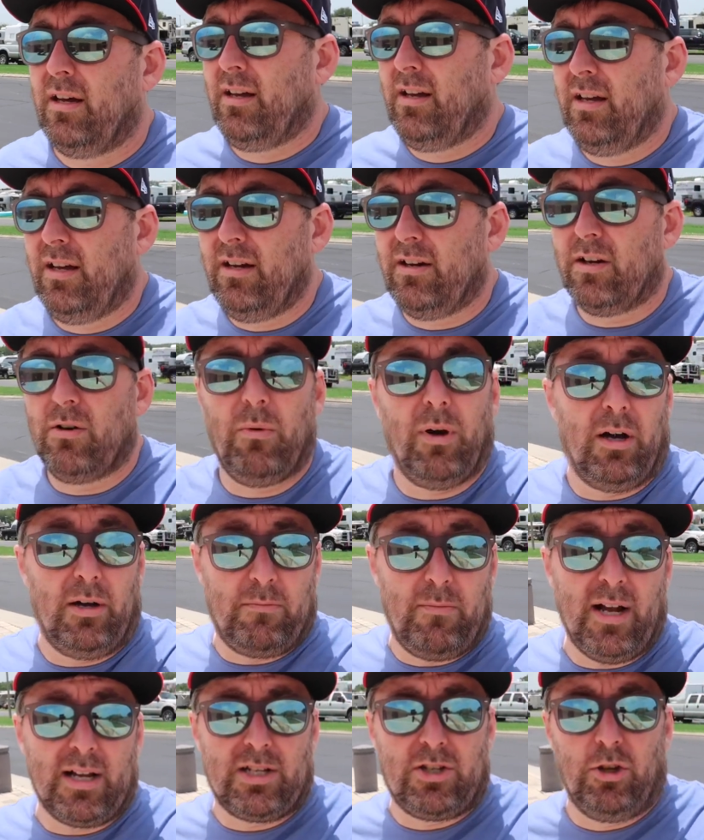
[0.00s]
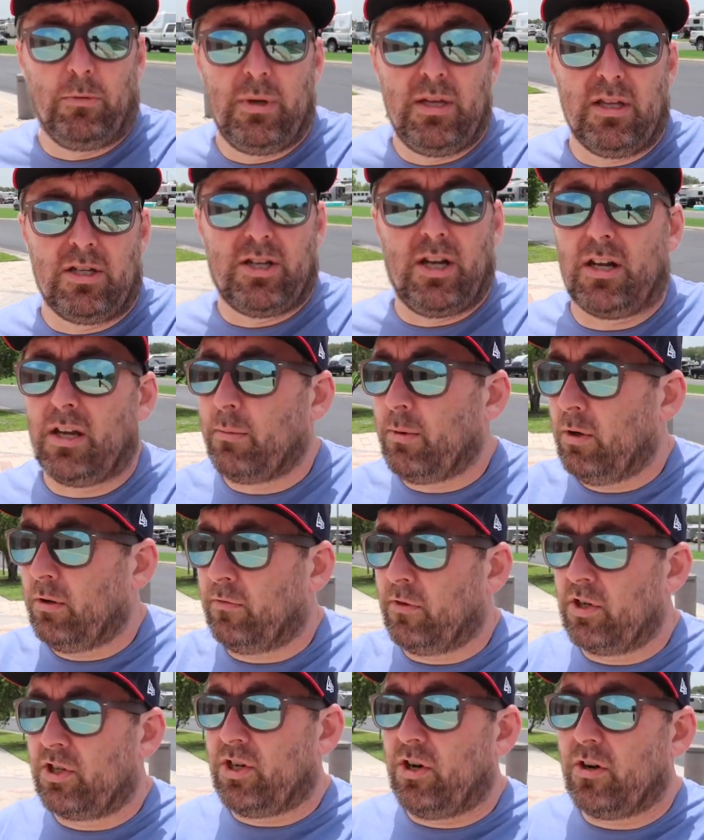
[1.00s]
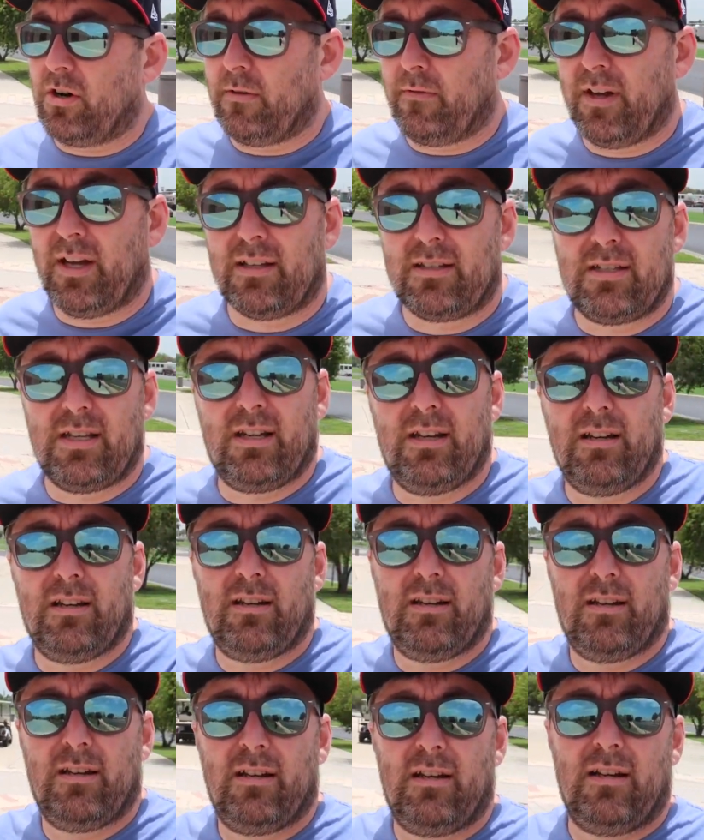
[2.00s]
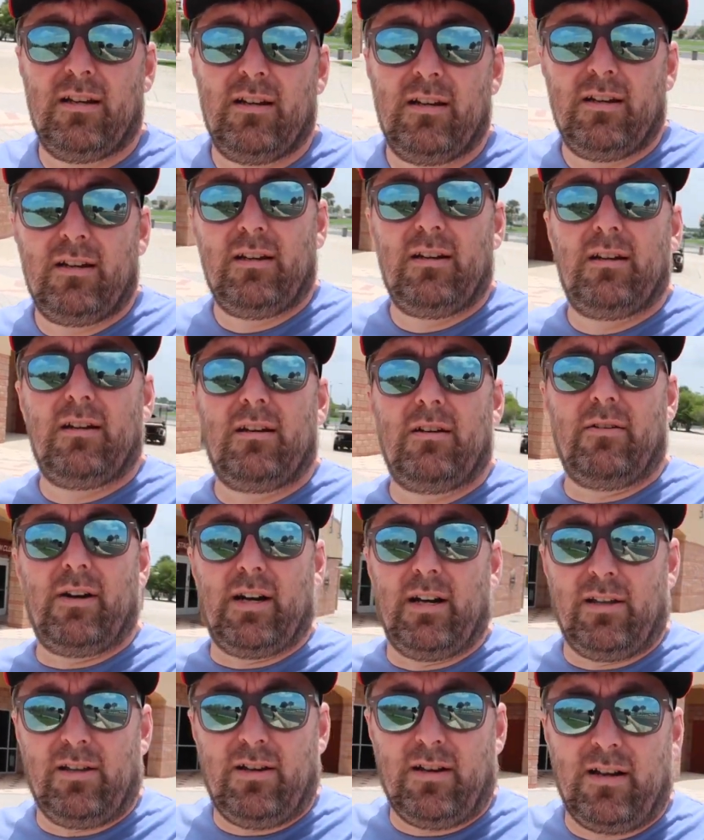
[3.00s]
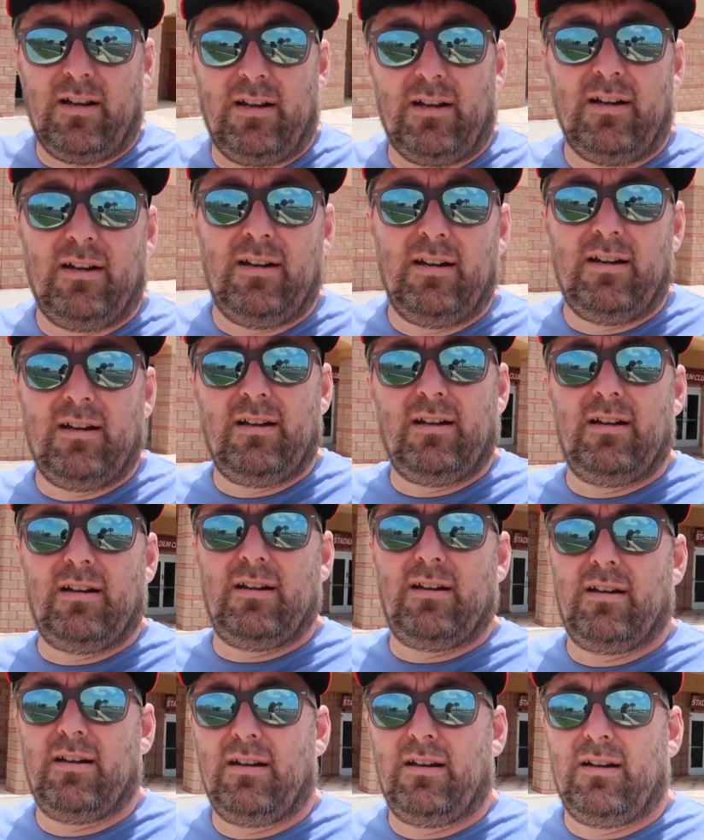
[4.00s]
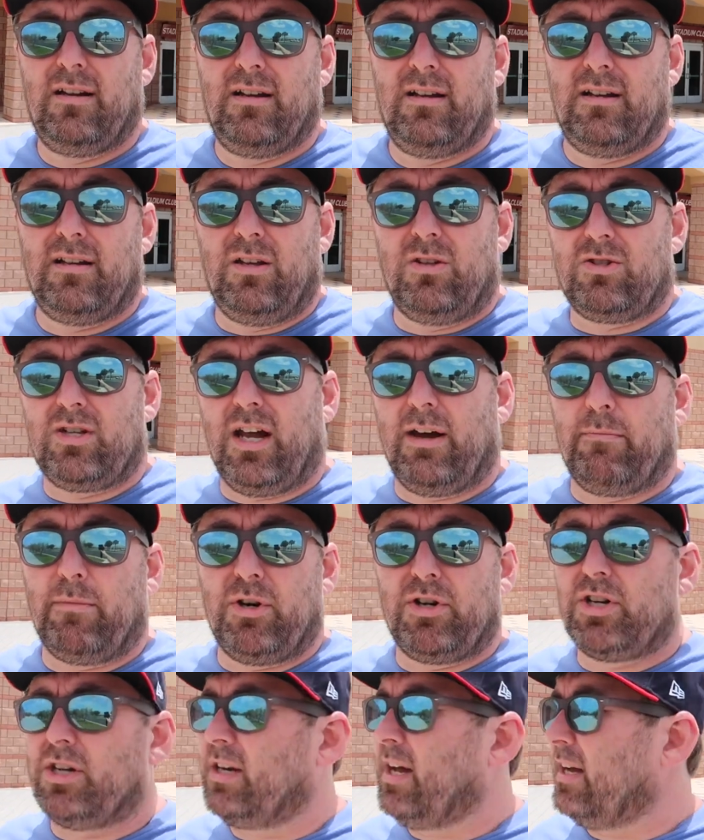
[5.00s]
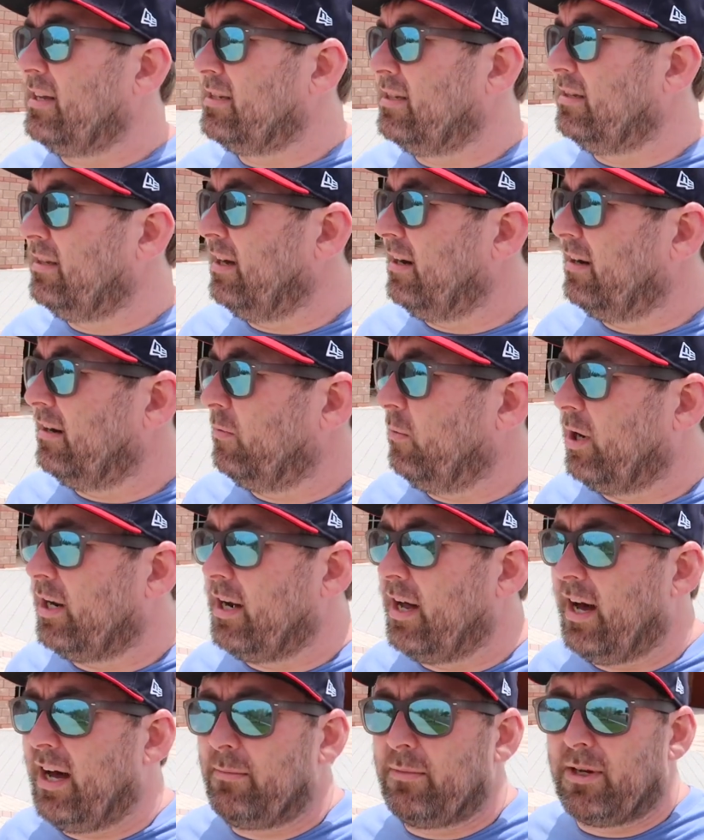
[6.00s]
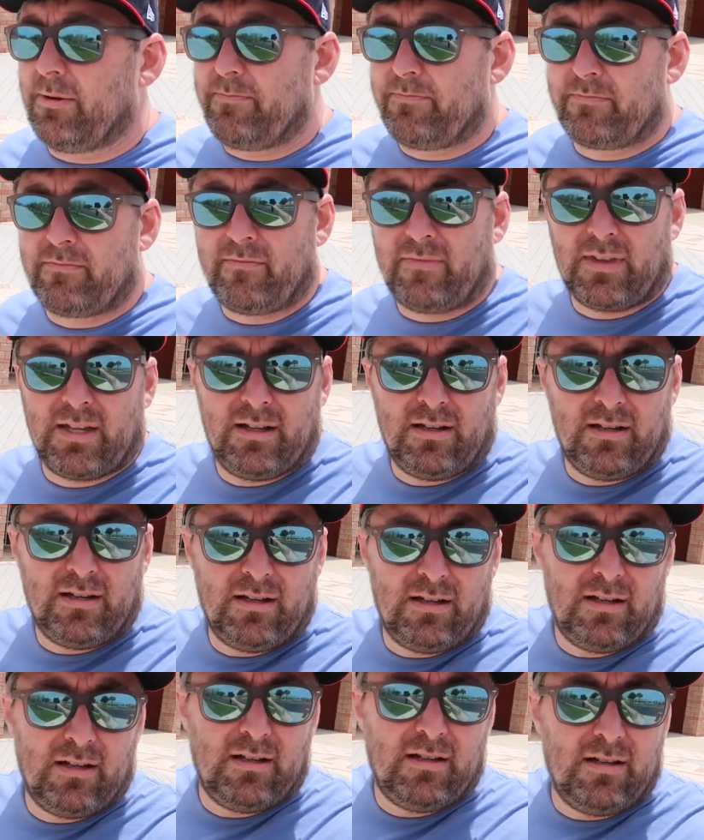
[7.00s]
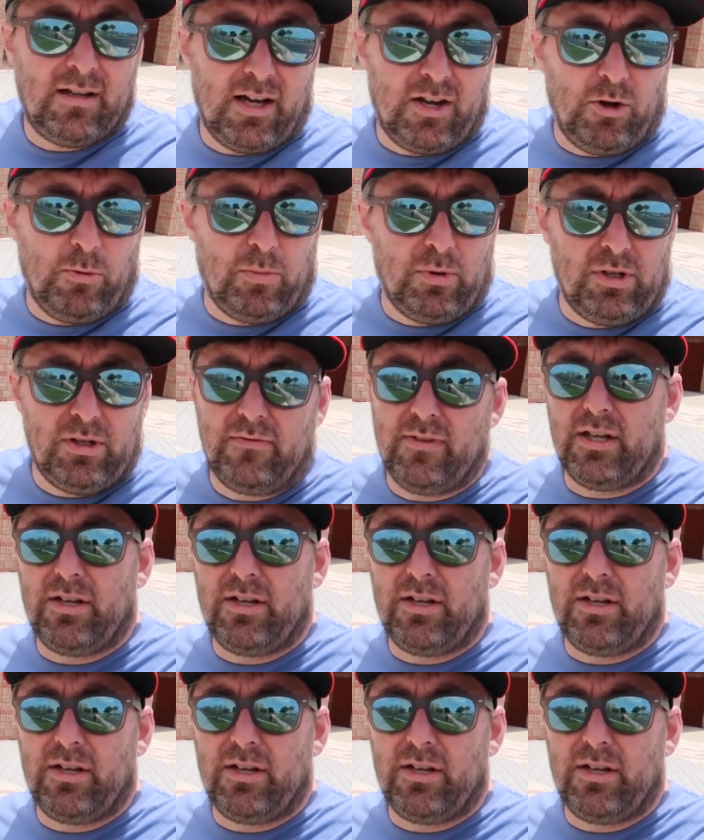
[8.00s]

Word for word: here. Well, it might still be the ticket booth for certain events. Right along here. Used to have merchandise in there and whatnot, but I don't believe they